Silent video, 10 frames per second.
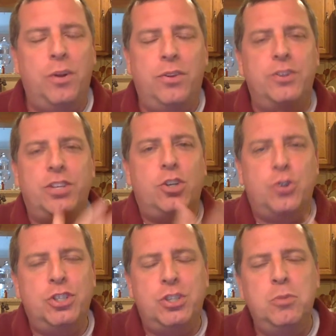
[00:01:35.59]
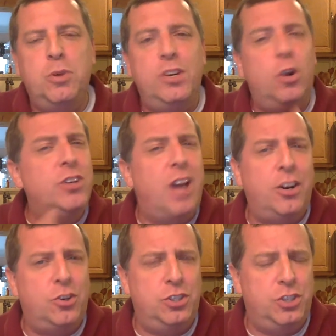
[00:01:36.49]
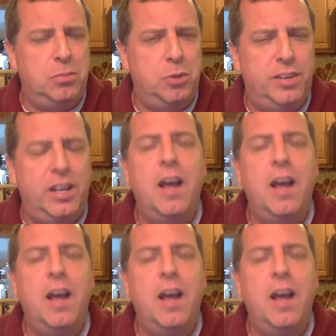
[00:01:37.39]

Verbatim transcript: whether it's a Christian movie or not a Christian movie.